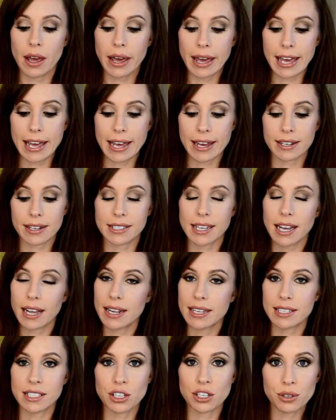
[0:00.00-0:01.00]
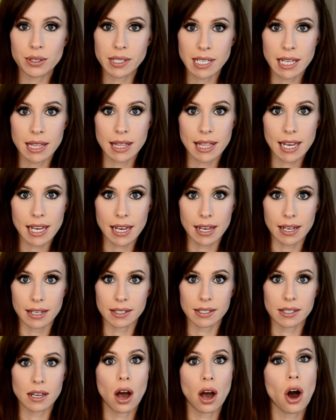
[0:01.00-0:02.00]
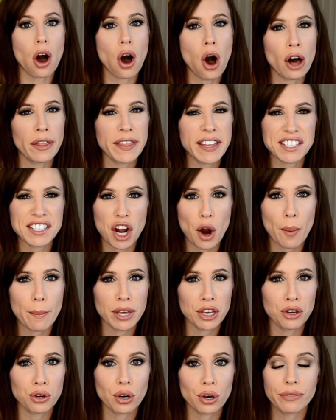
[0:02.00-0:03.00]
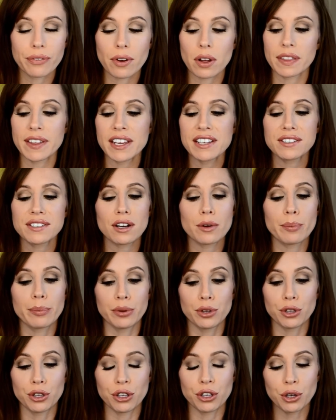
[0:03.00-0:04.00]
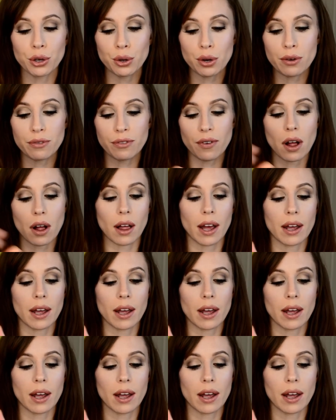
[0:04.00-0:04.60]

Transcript: And it is using these. Oh, these are beautiful. These are beautiful.